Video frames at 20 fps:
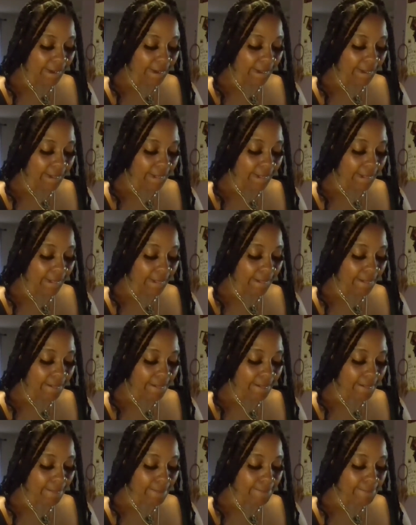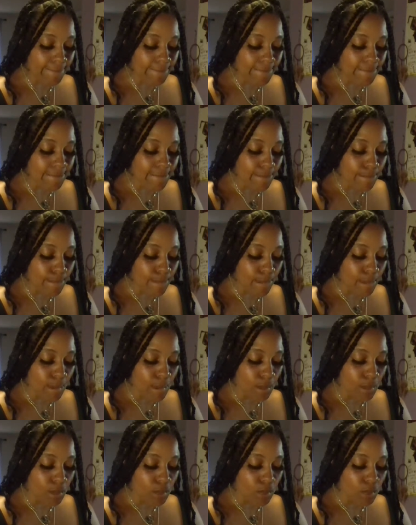
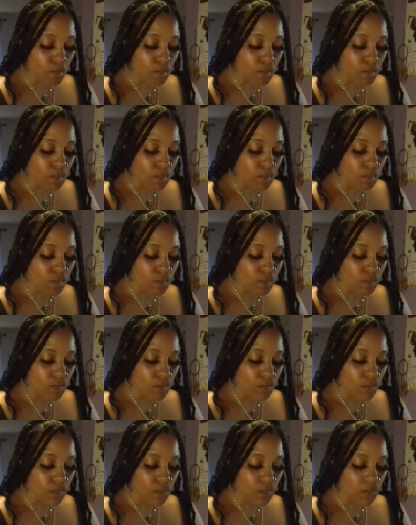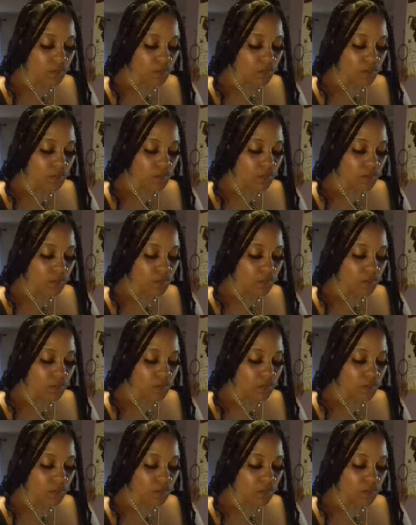(silence)